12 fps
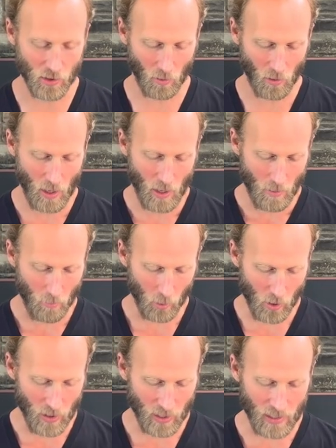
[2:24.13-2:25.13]
So
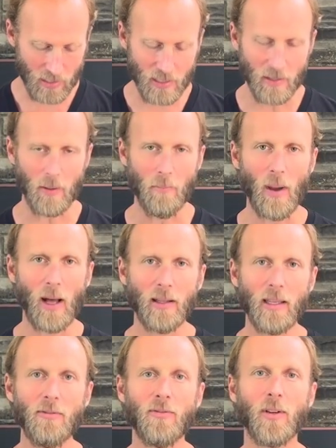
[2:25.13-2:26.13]
breathing into the
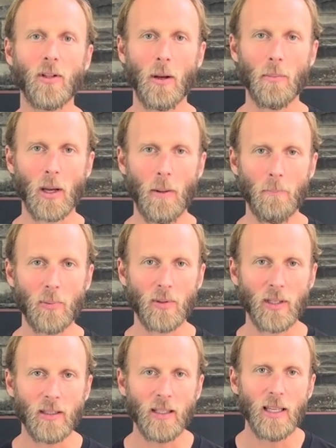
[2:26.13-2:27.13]
belly, fill up
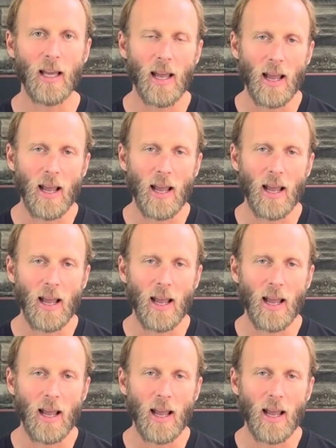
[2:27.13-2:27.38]
completely,